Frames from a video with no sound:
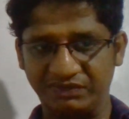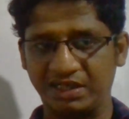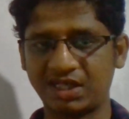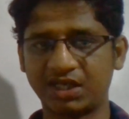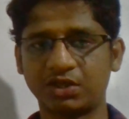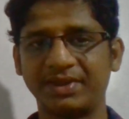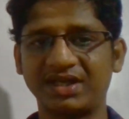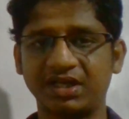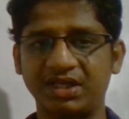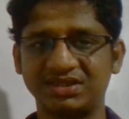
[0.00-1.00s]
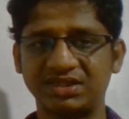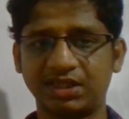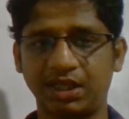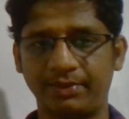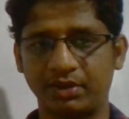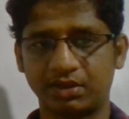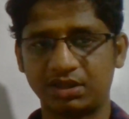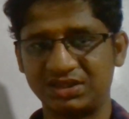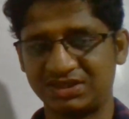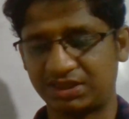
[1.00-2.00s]
what atomic radius is all
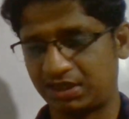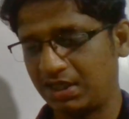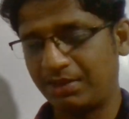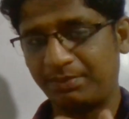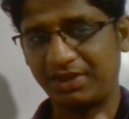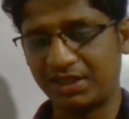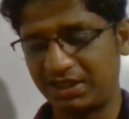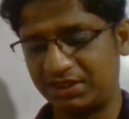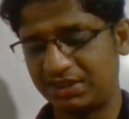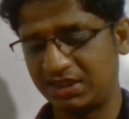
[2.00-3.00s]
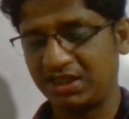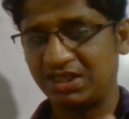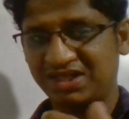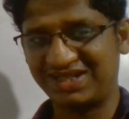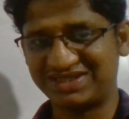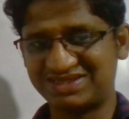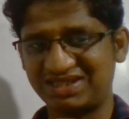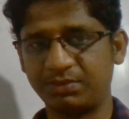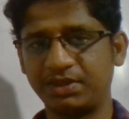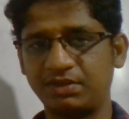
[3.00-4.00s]
about. It's merely the
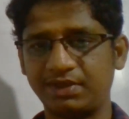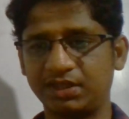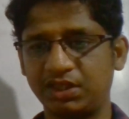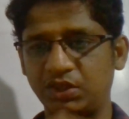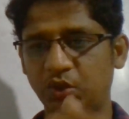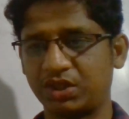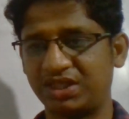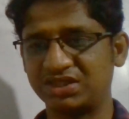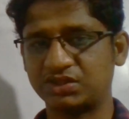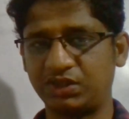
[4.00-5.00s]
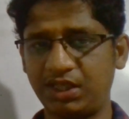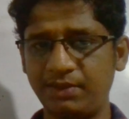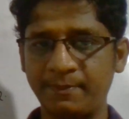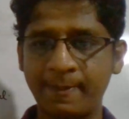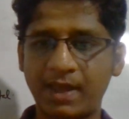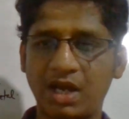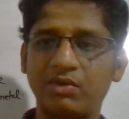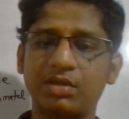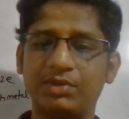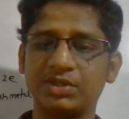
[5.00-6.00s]
distance between the nucleus to the
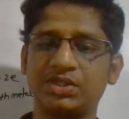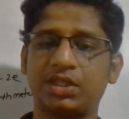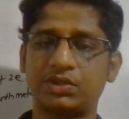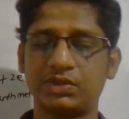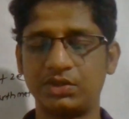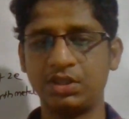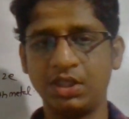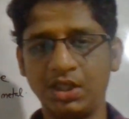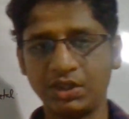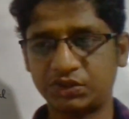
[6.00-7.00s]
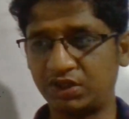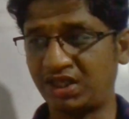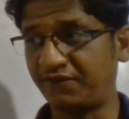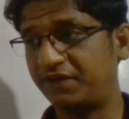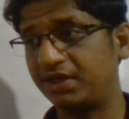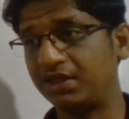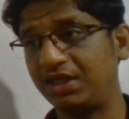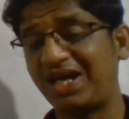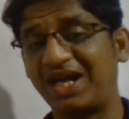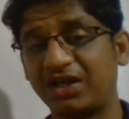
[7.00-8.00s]
outermost electron. So
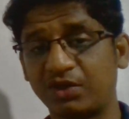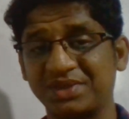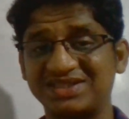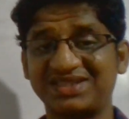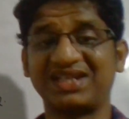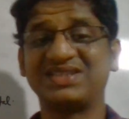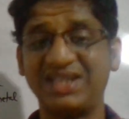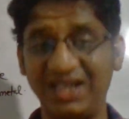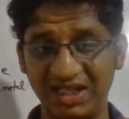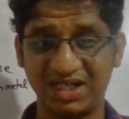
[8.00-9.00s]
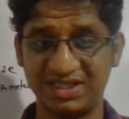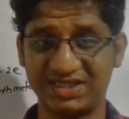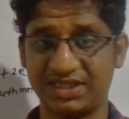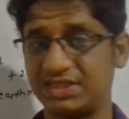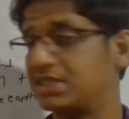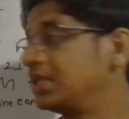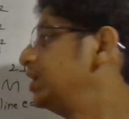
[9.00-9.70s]
definitely atomic size increases.